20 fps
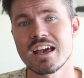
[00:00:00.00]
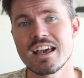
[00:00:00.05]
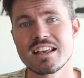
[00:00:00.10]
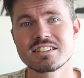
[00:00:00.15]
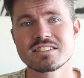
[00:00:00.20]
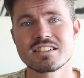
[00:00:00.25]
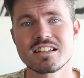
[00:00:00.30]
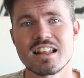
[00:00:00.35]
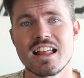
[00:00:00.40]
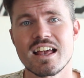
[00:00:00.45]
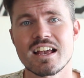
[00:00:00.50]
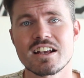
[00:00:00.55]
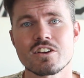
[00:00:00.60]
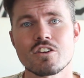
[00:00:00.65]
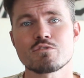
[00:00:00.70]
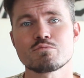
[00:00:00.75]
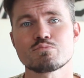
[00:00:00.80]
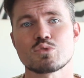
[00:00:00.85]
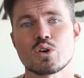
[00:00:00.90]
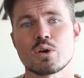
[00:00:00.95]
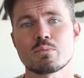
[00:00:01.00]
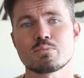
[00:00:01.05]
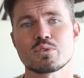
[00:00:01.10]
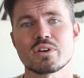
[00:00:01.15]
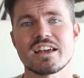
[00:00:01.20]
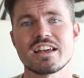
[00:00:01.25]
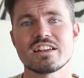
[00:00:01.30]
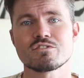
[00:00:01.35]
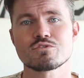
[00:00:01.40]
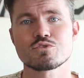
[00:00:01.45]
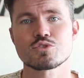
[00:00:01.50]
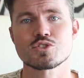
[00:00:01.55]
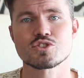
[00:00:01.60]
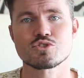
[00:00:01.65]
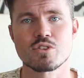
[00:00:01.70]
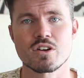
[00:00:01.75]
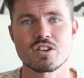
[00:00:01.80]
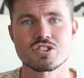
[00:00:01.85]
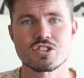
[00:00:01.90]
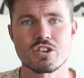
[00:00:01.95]
is the lack of proper
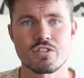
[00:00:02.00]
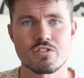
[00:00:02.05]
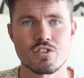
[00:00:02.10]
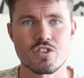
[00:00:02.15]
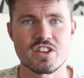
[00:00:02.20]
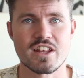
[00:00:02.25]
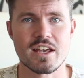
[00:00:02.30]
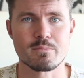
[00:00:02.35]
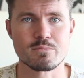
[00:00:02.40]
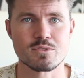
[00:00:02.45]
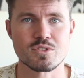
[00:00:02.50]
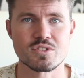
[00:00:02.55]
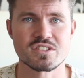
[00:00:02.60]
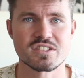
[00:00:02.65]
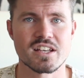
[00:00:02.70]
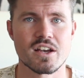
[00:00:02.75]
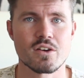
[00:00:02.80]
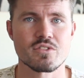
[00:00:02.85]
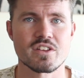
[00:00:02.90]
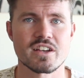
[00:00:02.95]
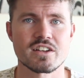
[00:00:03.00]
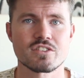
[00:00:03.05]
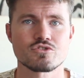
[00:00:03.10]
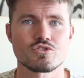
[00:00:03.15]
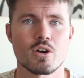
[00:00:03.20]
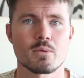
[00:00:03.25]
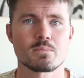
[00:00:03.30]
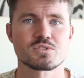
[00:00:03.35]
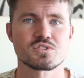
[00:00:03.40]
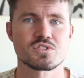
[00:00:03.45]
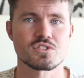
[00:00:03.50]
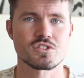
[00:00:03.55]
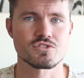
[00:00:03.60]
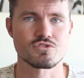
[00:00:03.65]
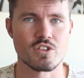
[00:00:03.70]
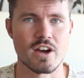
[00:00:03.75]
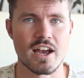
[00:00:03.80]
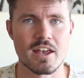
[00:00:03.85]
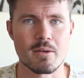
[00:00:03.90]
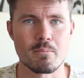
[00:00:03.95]
infrastructure for them to sell their crops to the
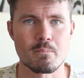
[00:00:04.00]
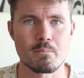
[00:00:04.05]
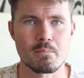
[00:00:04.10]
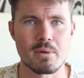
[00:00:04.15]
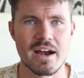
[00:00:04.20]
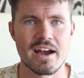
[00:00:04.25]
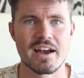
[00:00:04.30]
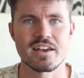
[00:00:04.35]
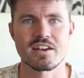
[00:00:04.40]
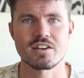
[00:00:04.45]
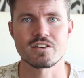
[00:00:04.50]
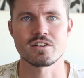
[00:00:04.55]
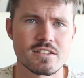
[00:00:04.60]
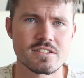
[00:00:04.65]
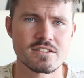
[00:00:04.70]
right buyer.